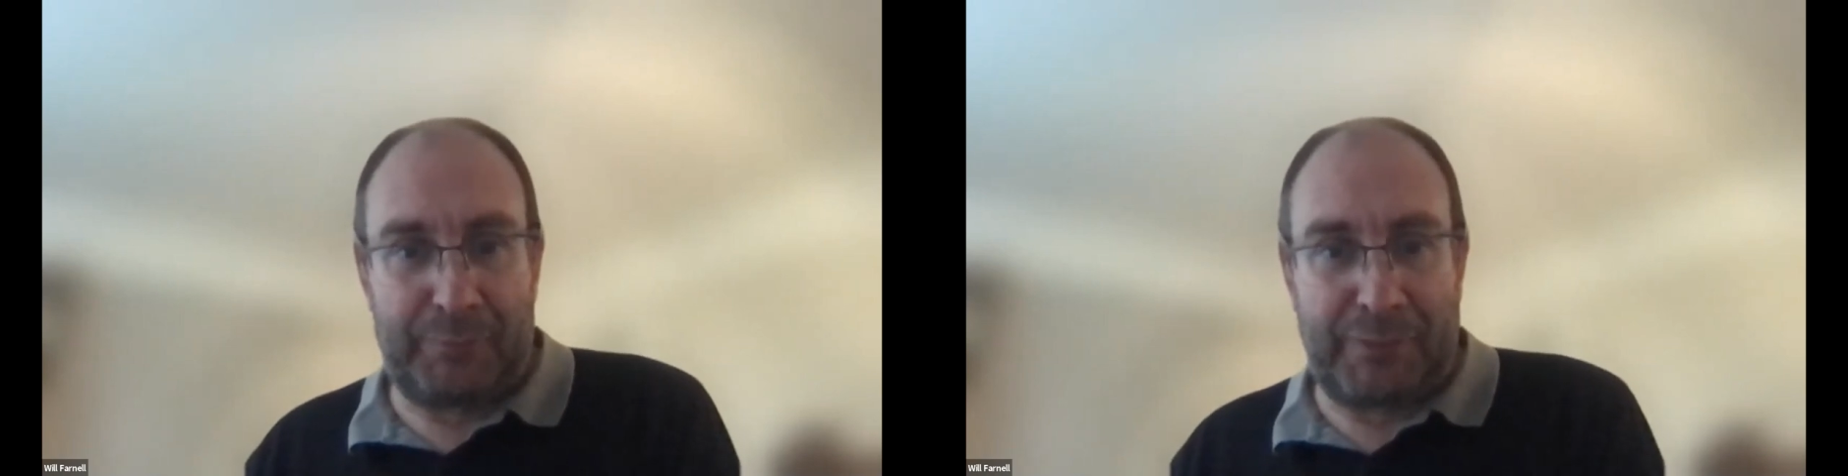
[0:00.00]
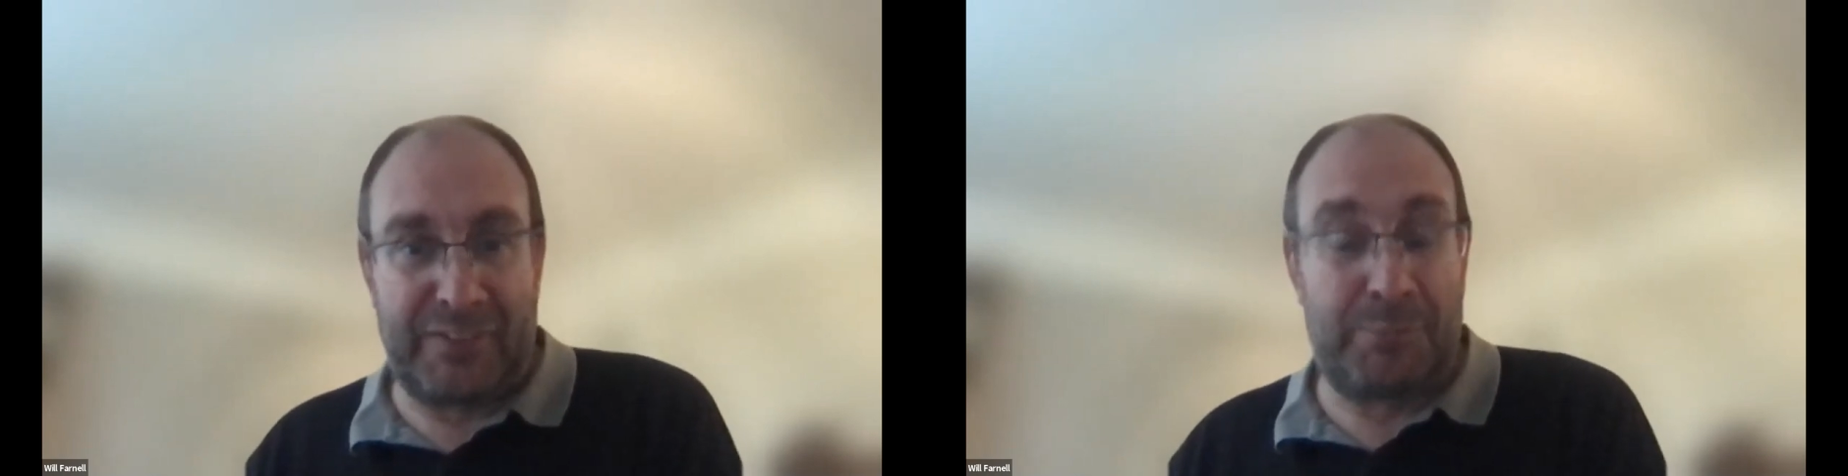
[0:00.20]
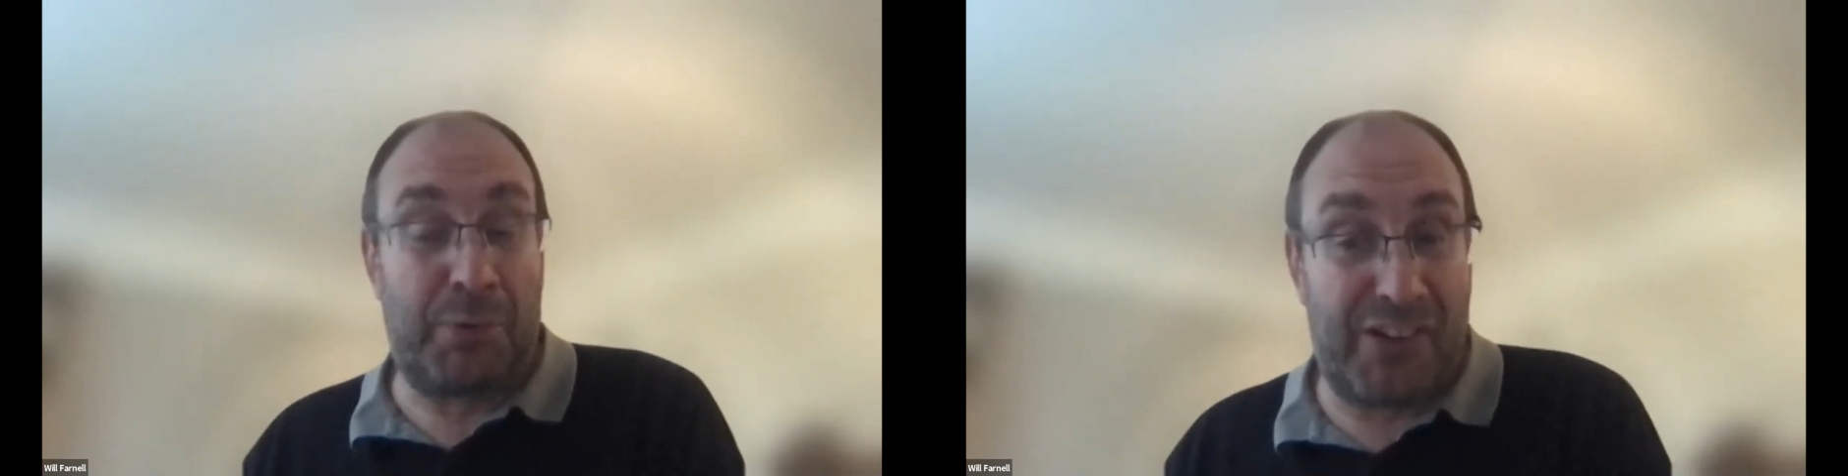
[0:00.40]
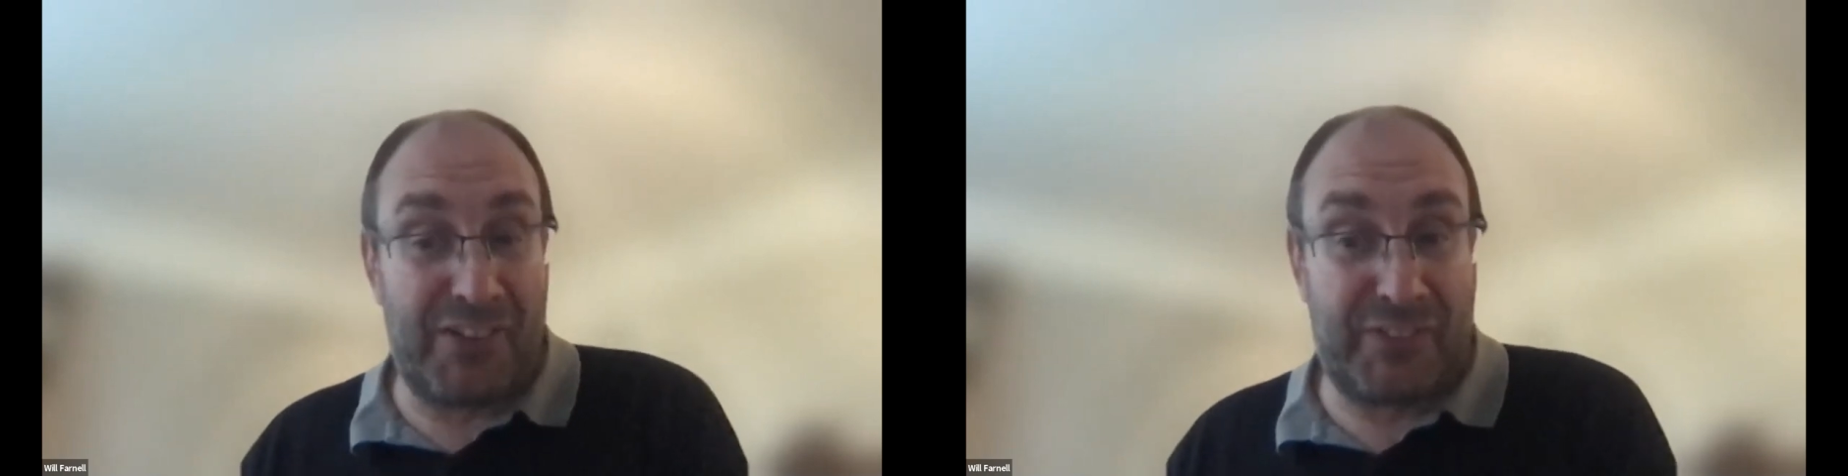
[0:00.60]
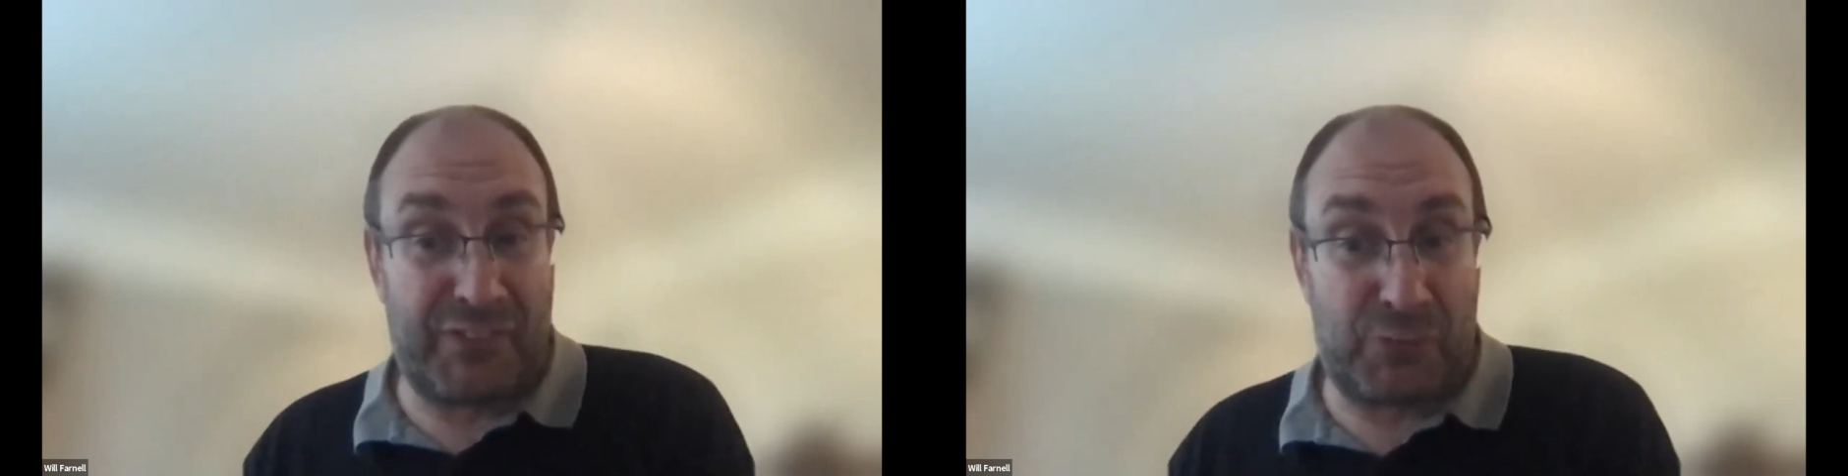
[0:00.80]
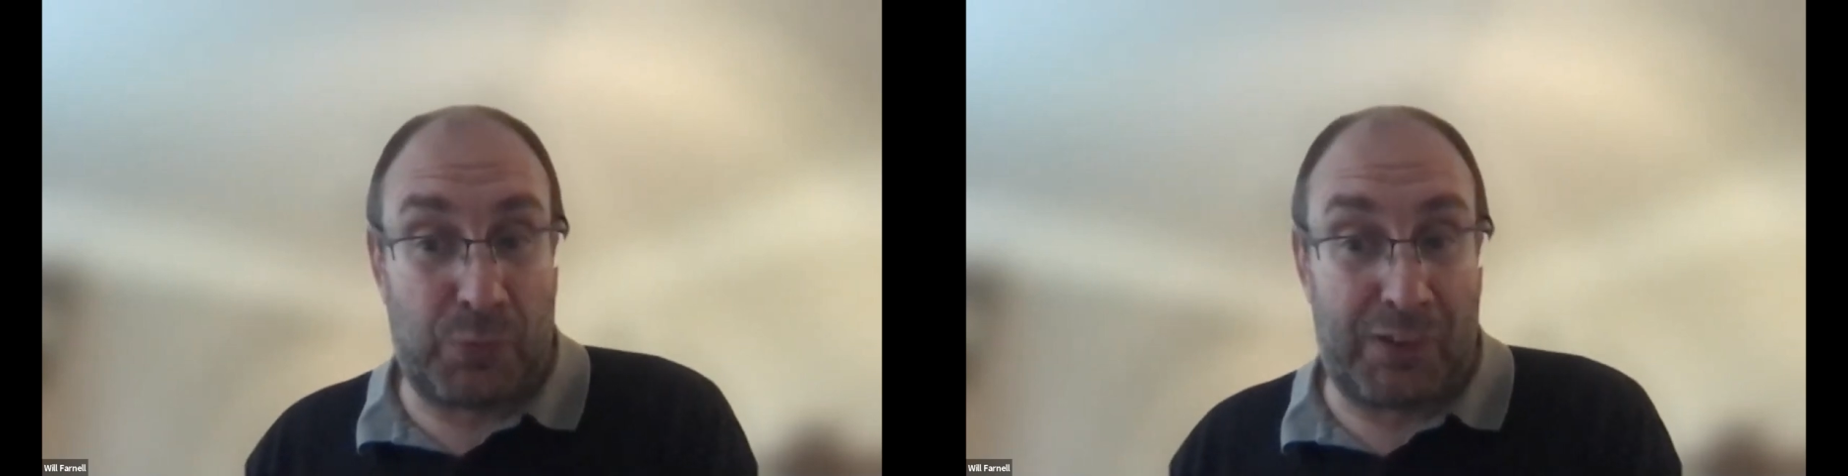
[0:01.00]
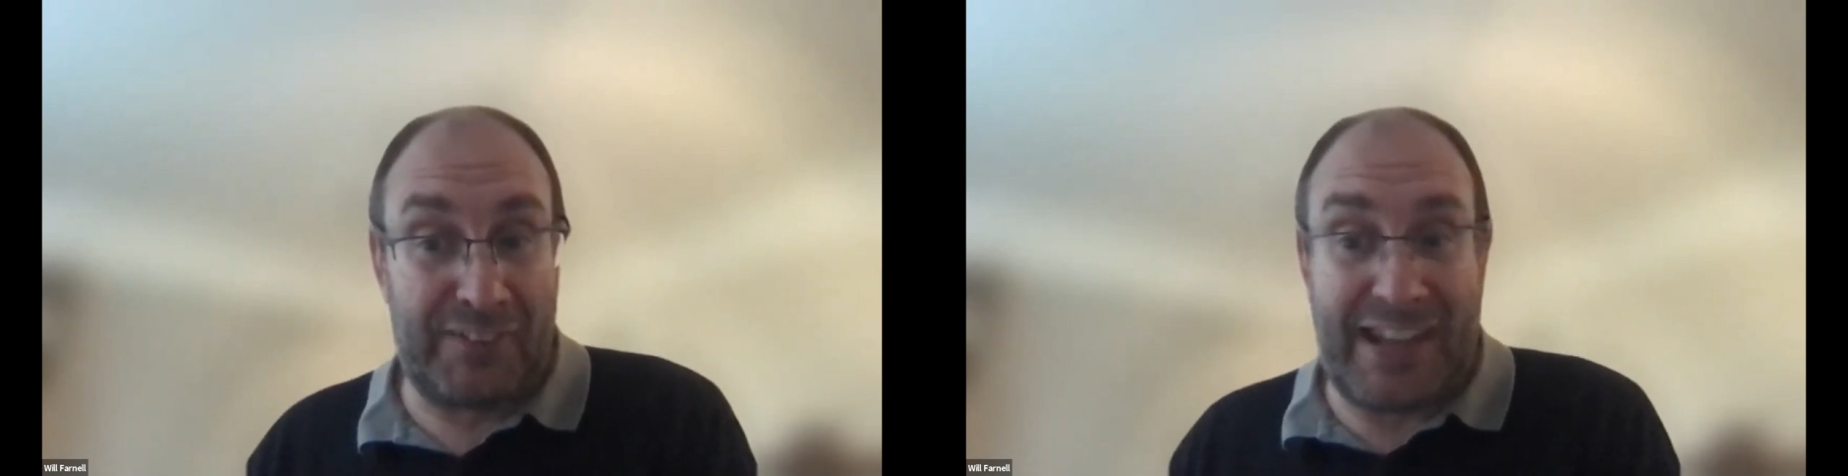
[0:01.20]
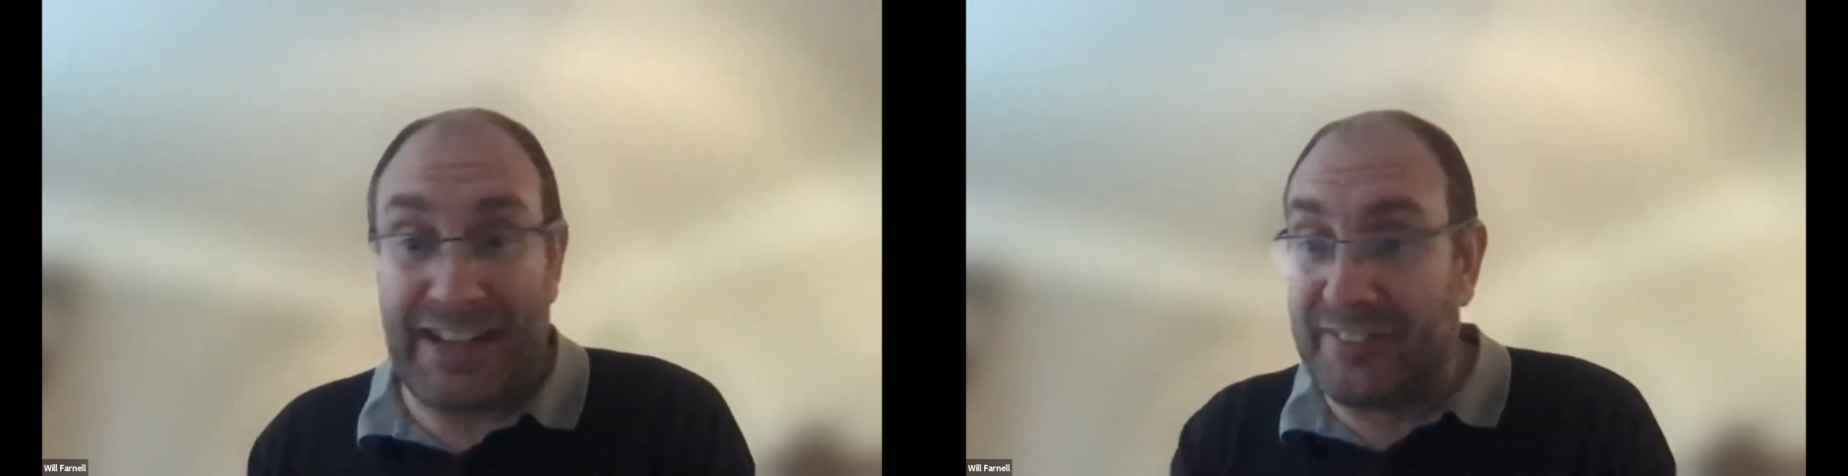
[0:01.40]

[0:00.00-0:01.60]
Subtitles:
be surprised if it's 1 in 10.